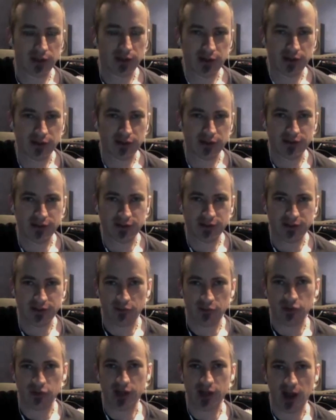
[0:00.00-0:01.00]
There's
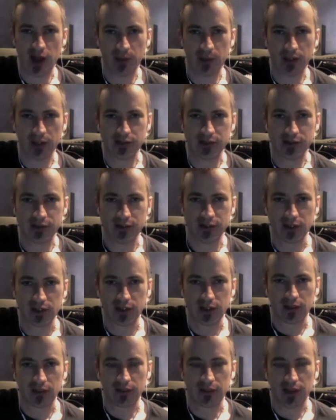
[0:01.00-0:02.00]
several topics
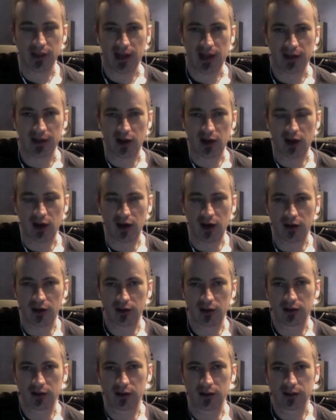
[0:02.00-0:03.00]
that
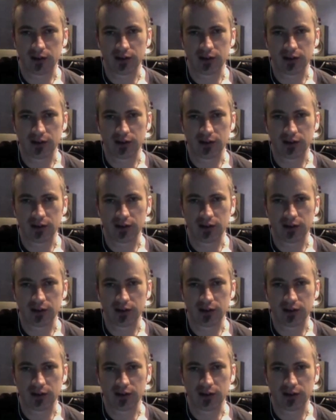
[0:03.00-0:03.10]
are